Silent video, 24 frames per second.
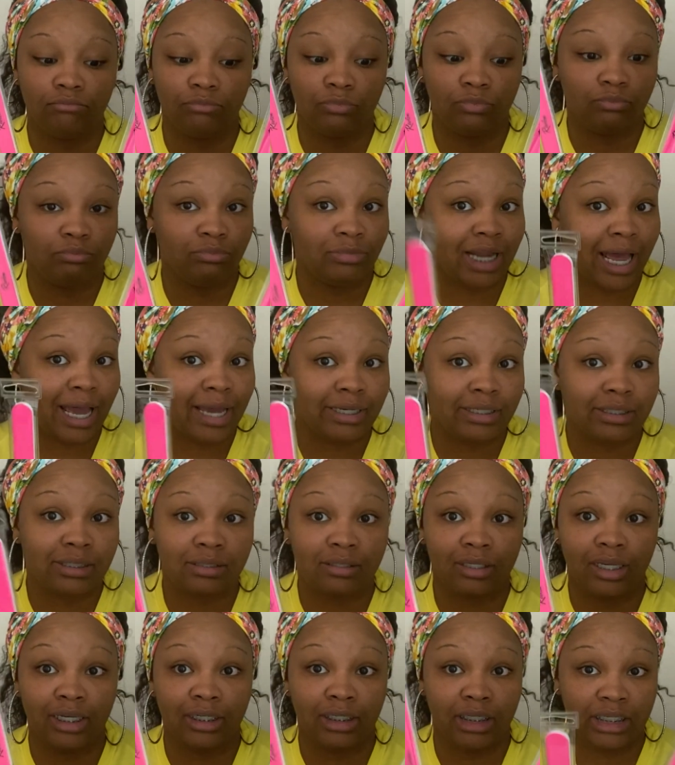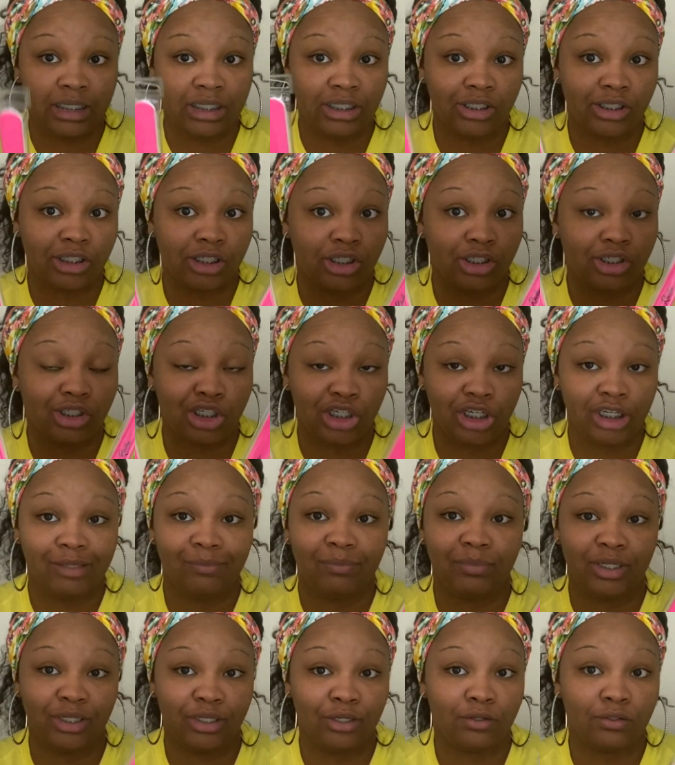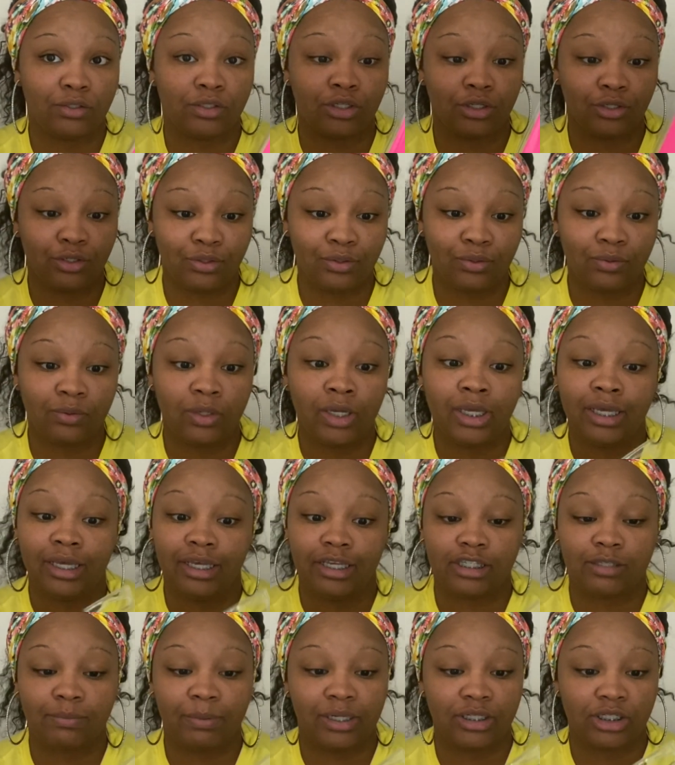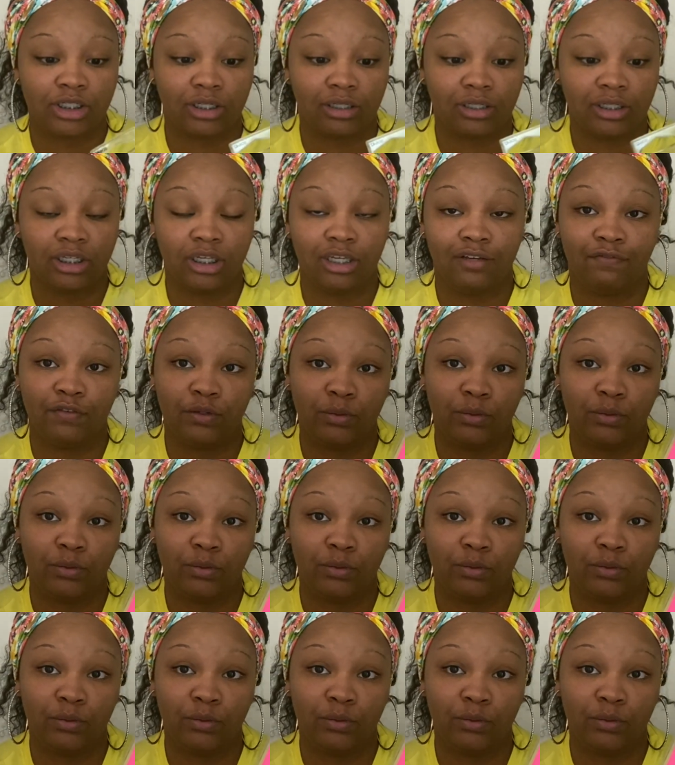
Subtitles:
nice and easy, cheap deal to do, especially if you